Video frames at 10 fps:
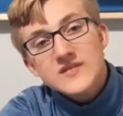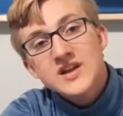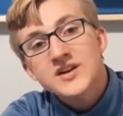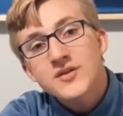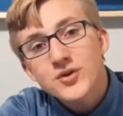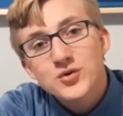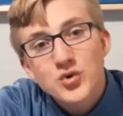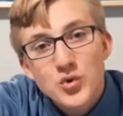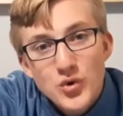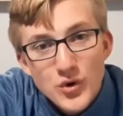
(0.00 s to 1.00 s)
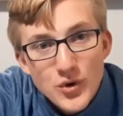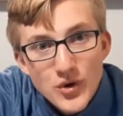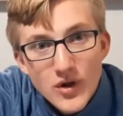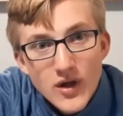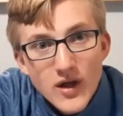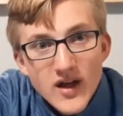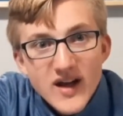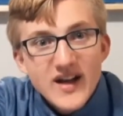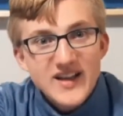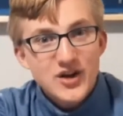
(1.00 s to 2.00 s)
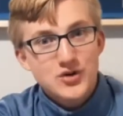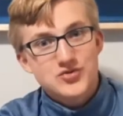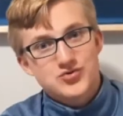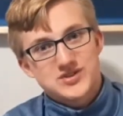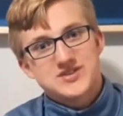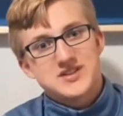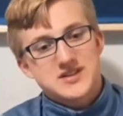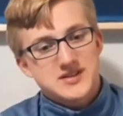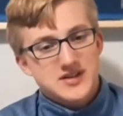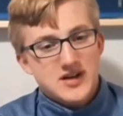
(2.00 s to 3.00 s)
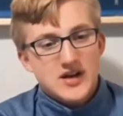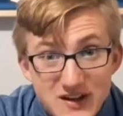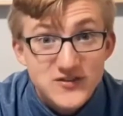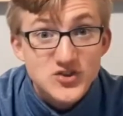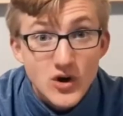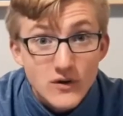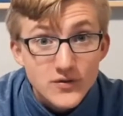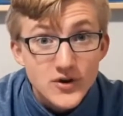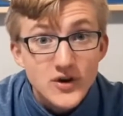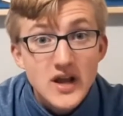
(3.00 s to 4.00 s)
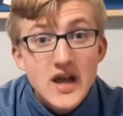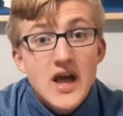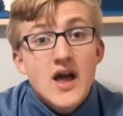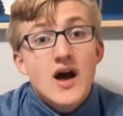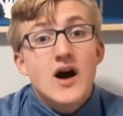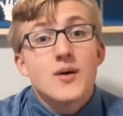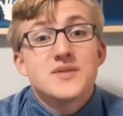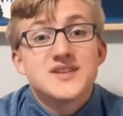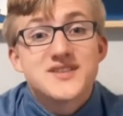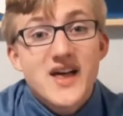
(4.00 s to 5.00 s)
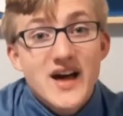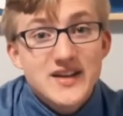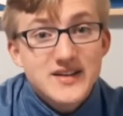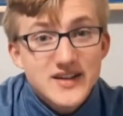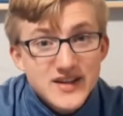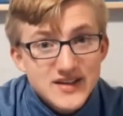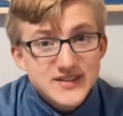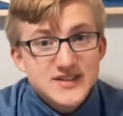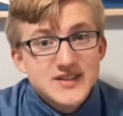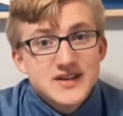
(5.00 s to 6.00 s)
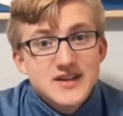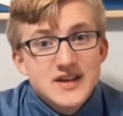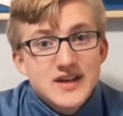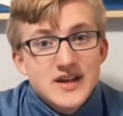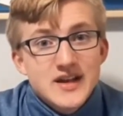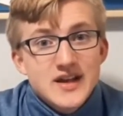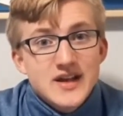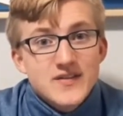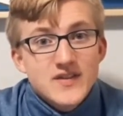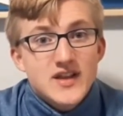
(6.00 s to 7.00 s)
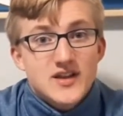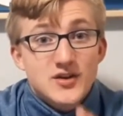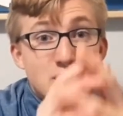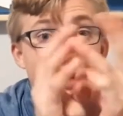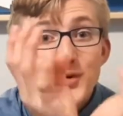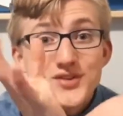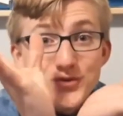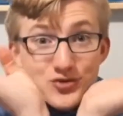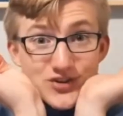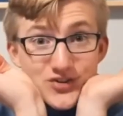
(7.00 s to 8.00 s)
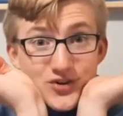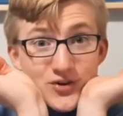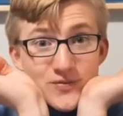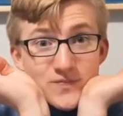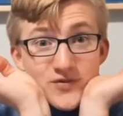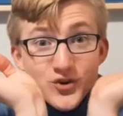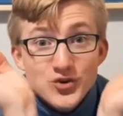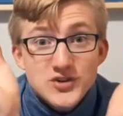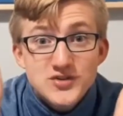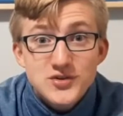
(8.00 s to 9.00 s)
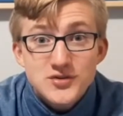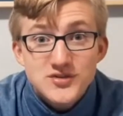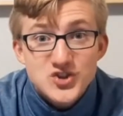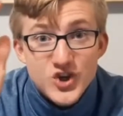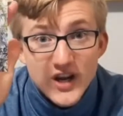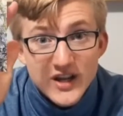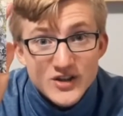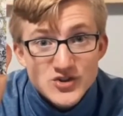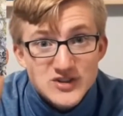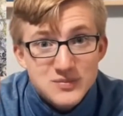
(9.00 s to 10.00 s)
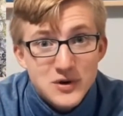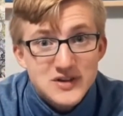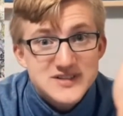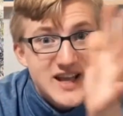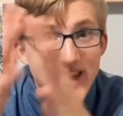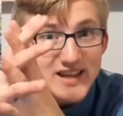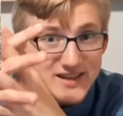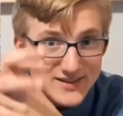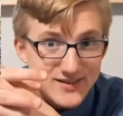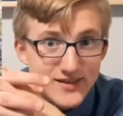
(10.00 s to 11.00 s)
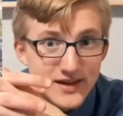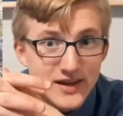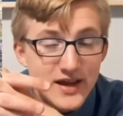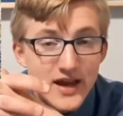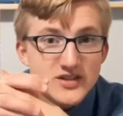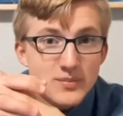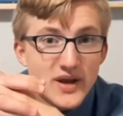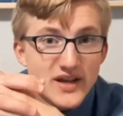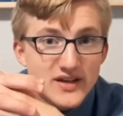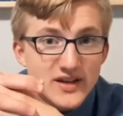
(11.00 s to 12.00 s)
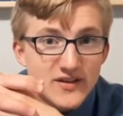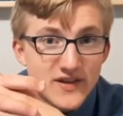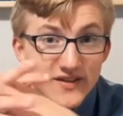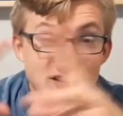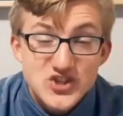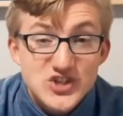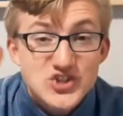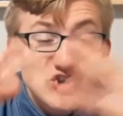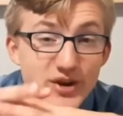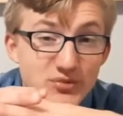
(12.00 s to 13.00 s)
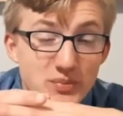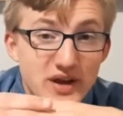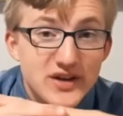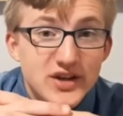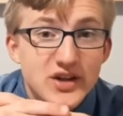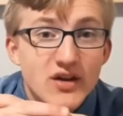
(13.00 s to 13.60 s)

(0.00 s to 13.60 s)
another cool characteristic of sulfur is that you know how it's crystal? The crystals change spontaneously depending, they change shape depending